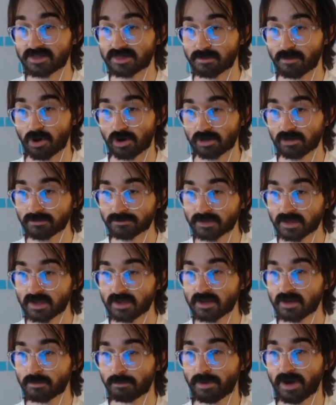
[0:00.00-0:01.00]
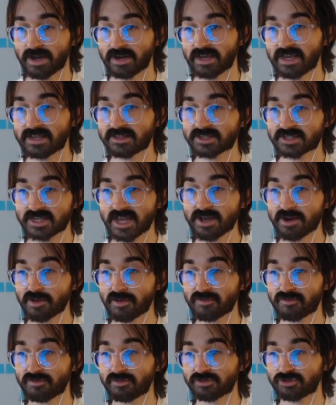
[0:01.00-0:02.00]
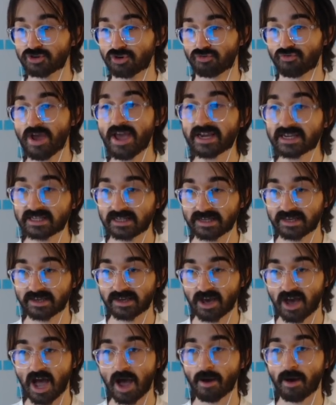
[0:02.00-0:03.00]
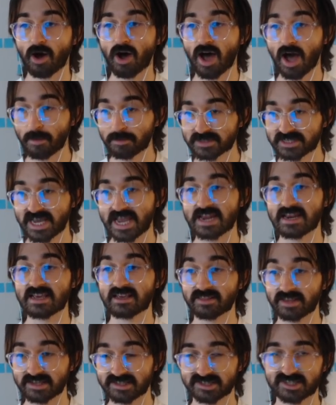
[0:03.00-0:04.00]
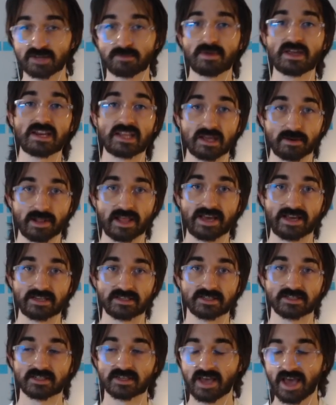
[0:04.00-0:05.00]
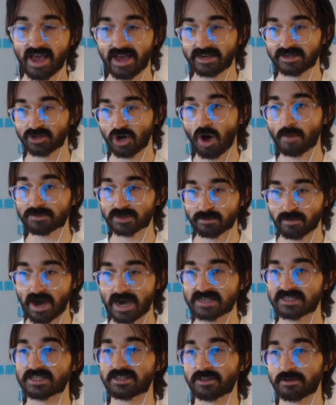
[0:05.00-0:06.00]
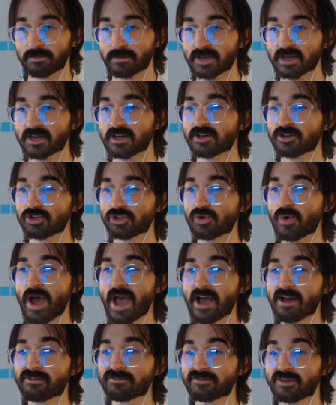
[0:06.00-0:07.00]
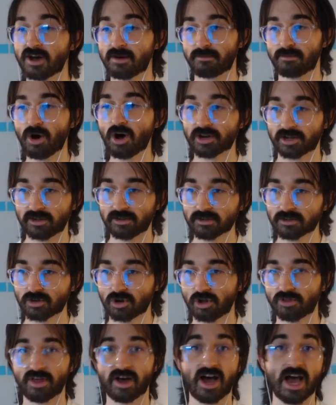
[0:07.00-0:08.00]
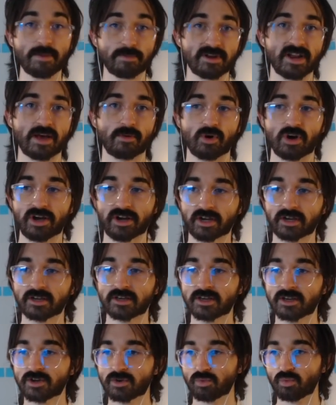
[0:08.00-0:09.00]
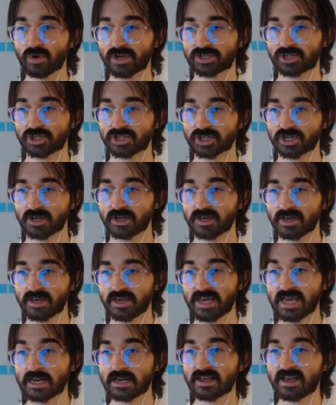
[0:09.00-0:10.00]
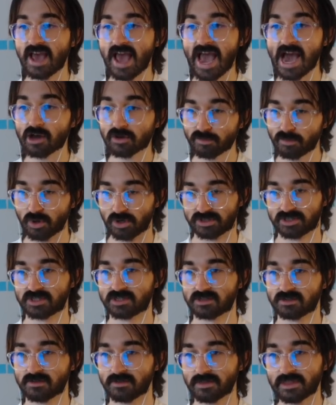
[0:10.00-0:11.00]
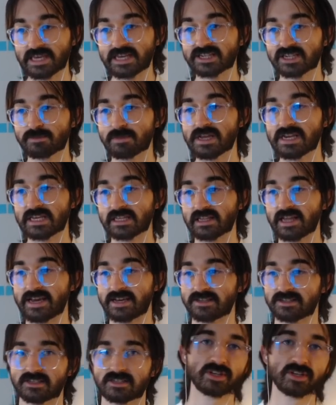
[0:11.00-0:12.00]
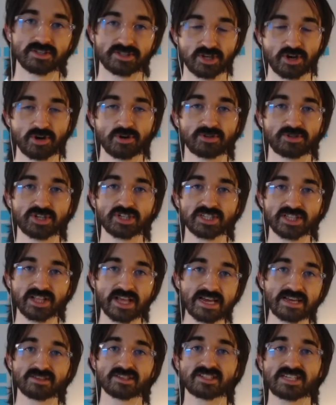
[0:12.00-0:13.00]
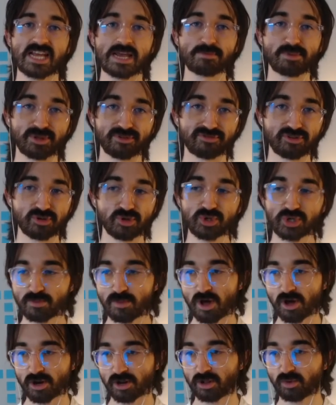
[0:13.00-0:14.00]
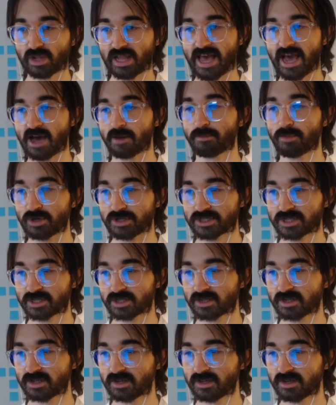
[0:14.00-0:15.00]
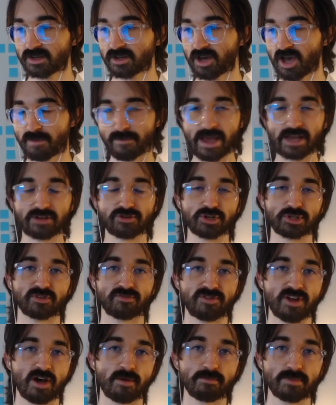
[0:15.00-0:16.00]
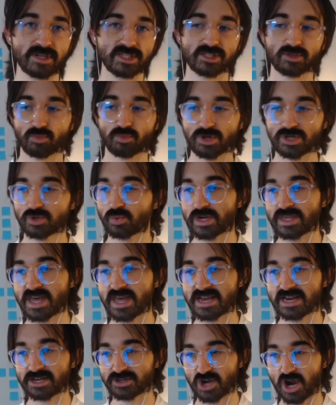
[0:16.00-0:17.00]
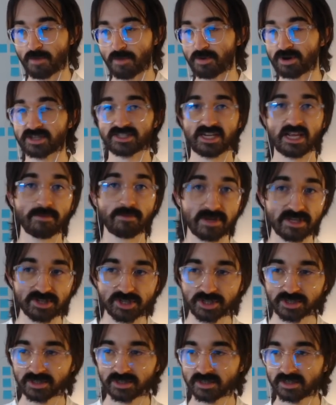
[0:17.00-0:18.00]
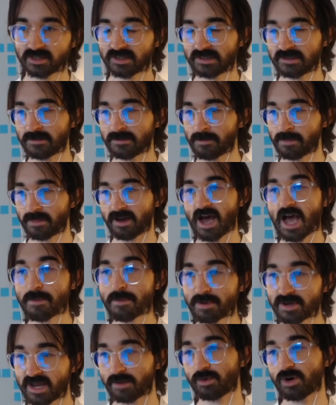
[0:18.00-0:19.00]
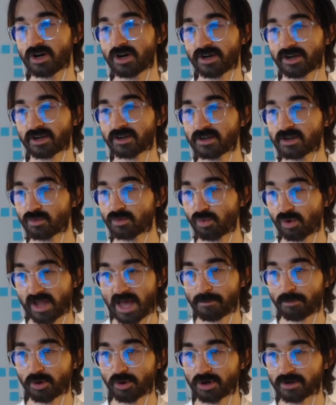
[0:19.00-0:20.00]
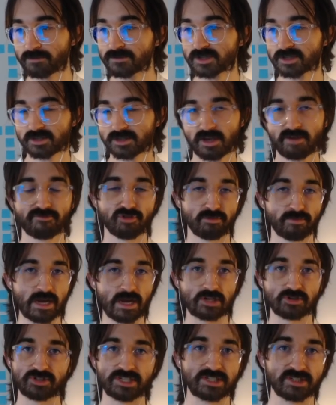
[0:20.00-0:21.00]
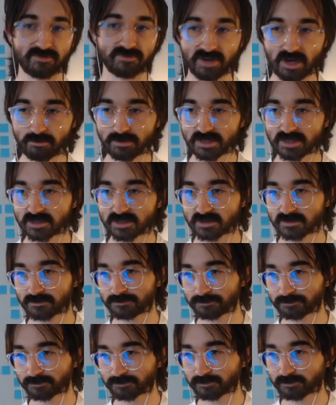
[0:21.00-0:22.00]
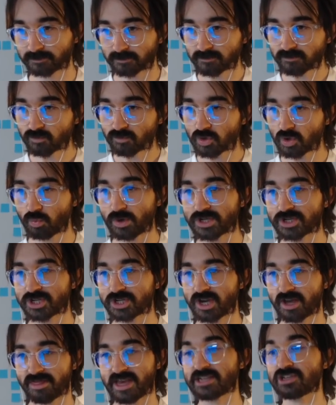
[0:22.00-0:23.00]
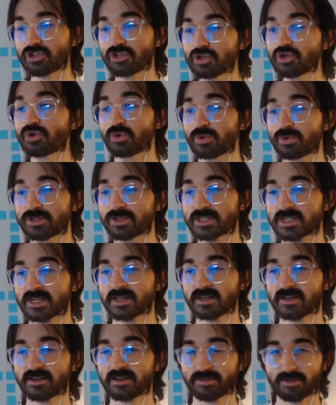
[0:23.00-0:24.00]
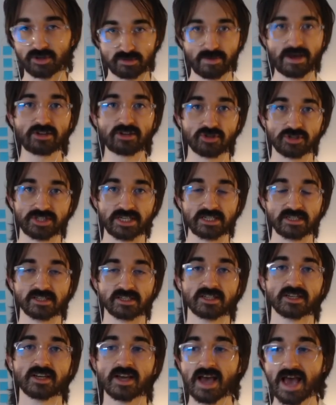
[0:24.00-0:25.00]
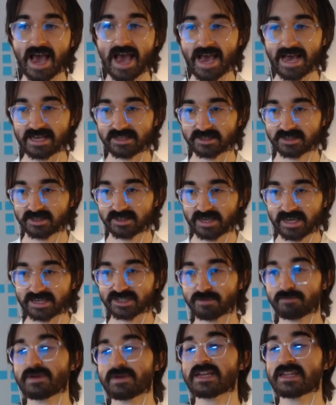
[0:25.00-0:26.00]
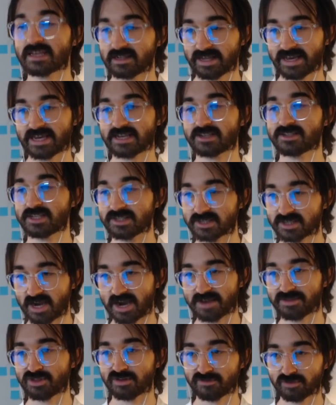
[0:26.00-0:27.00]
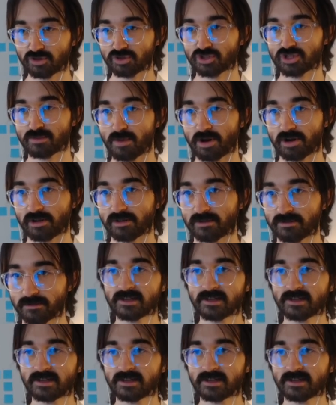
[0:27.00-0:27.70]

the model, but instead of directly updating these intermediate layers and optimizing them, you have a model called the hypernetwork, which it outputs the intermediate layers. So just like the Stable Diffusion model will output a matrix of numbers, which we then interpret as an image, the hypernetwork will output several matrices of numbers, which are then used, those matrices, as intermediate layers inside the diffusion model.